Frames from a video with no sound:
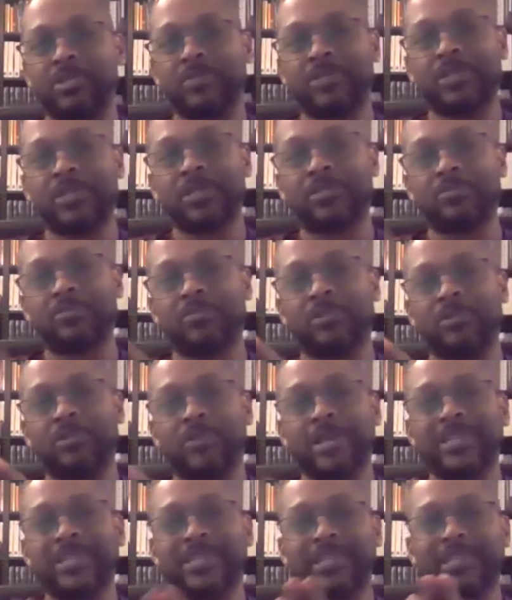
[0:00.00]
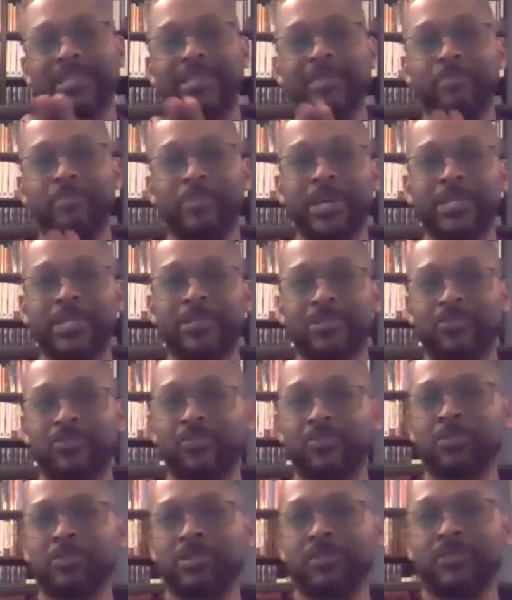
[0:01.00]
of Cicero isn't the best
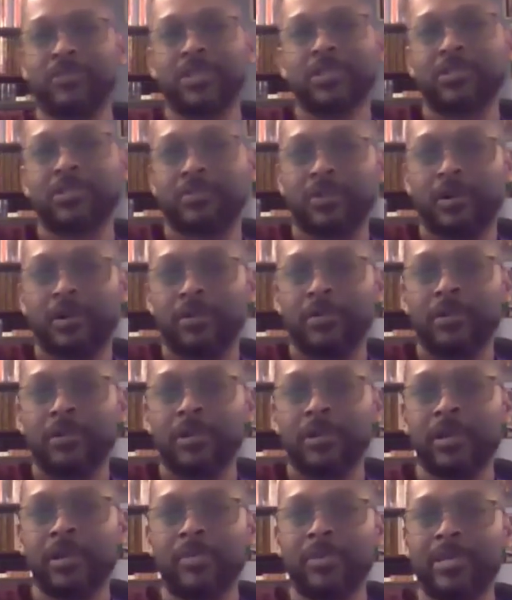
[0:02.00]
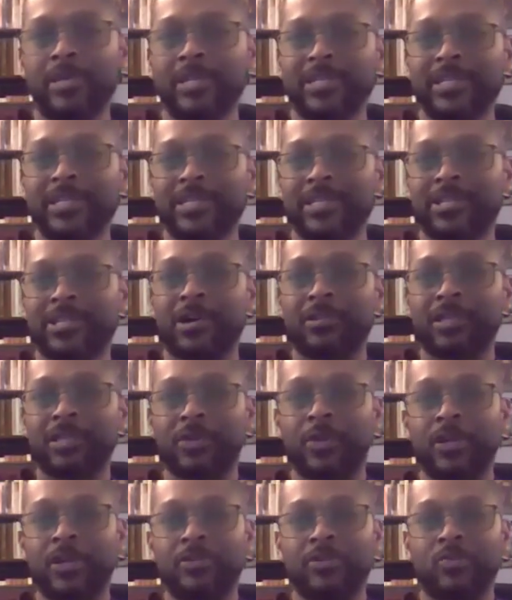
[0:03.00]
description of Cicero because he doesn't talk
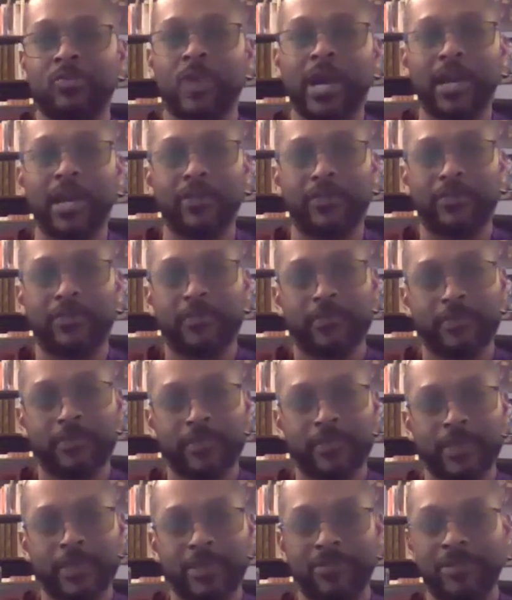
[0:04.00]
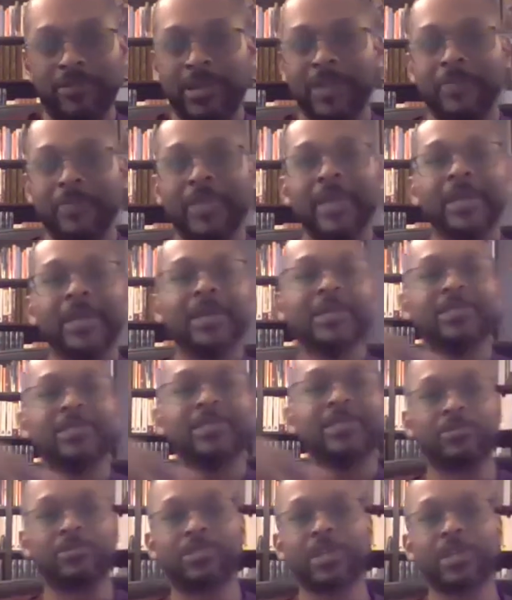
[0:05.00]
that way to his wife, right?
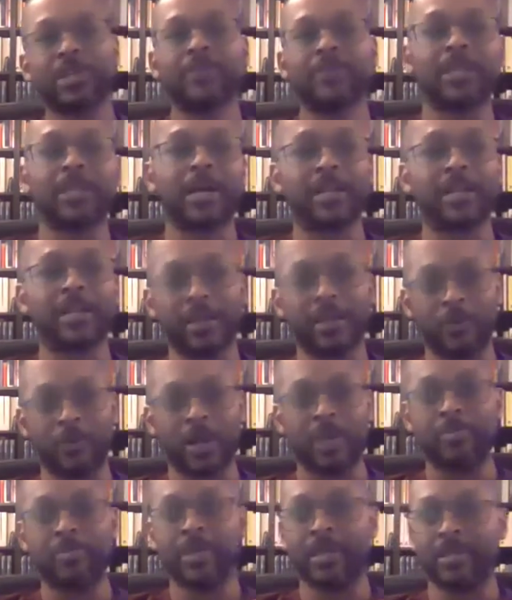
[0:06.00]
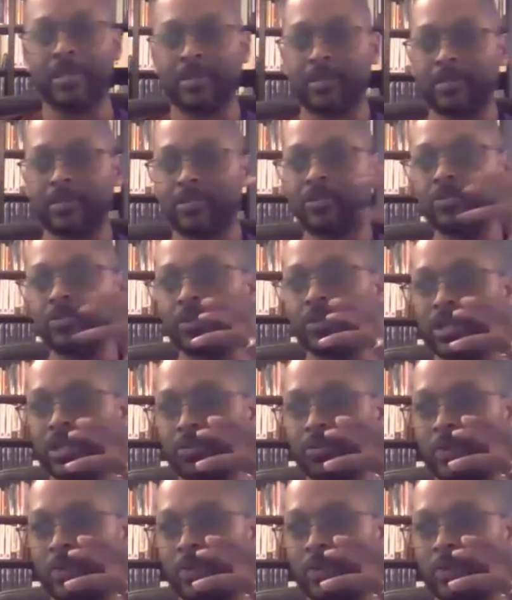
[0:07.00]
So there's definitely a lot of that why bit to it as